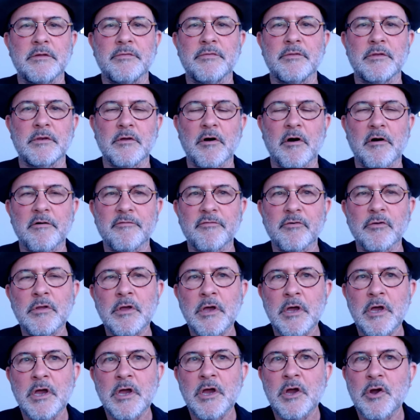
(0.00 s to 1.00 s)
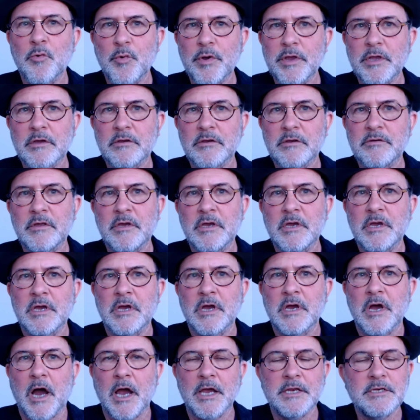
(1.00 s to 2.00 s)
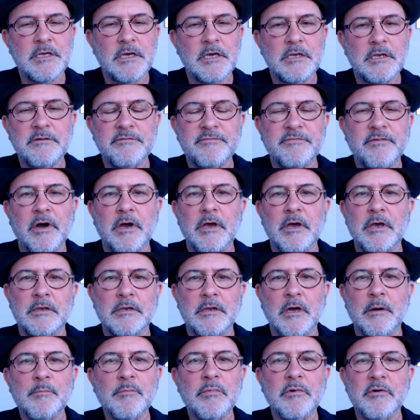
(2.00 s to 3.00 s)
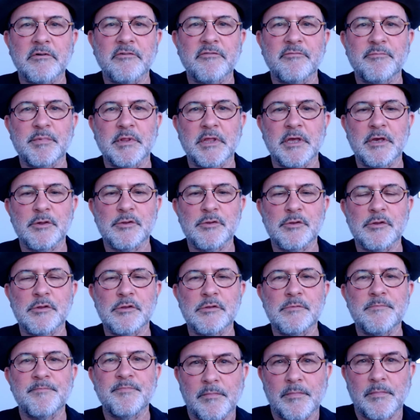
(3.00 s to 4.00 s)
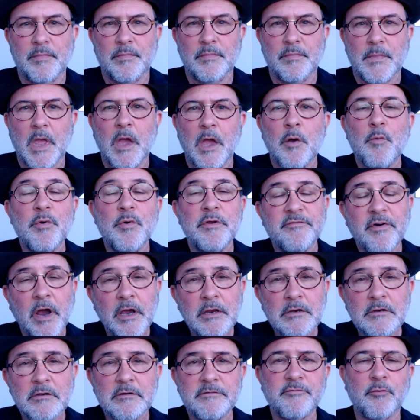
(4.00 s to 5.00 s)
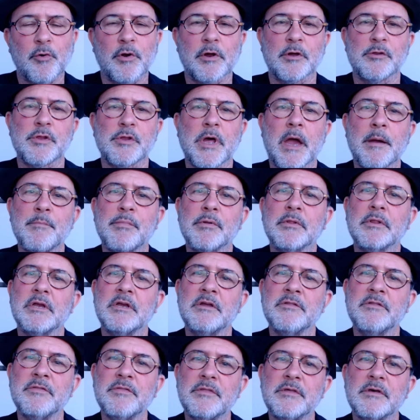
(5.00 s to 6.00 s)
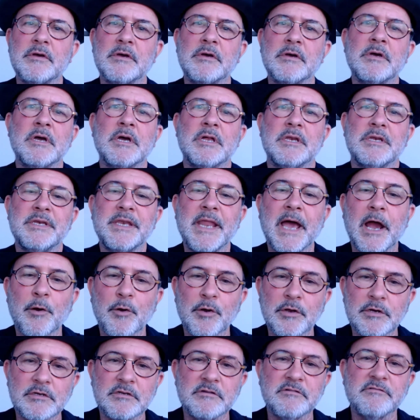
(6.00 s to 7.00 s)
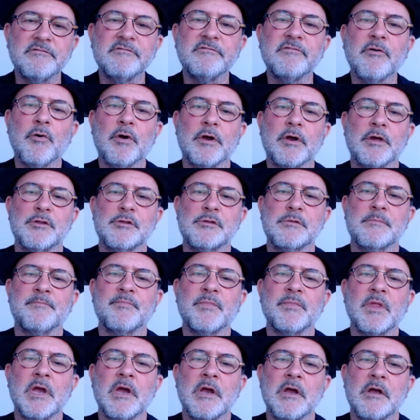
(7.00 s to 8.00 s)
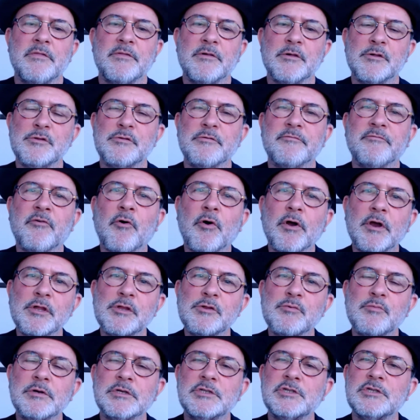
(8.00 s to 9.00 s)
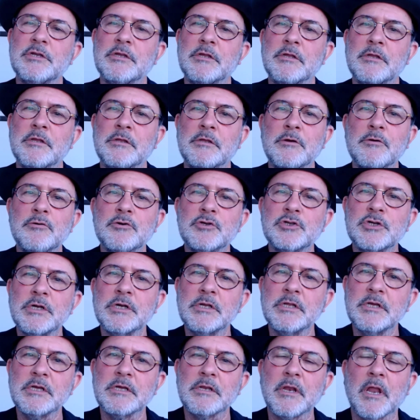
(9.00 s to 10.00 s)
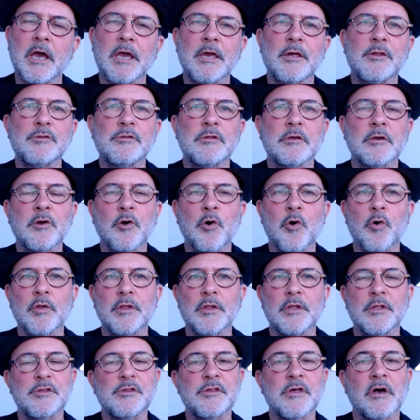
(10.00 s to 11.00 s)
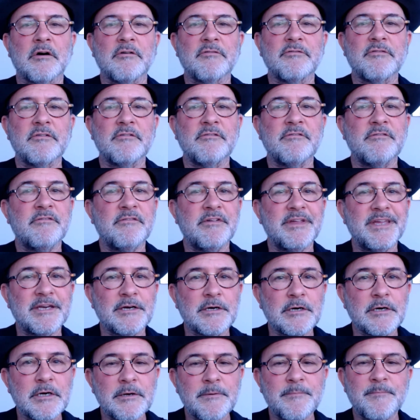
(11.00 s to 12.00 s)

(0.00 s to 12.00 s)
the novel, we can identify a number of places. We find it, for example, in the narrative voice. This voice which usually likes to call itself wir,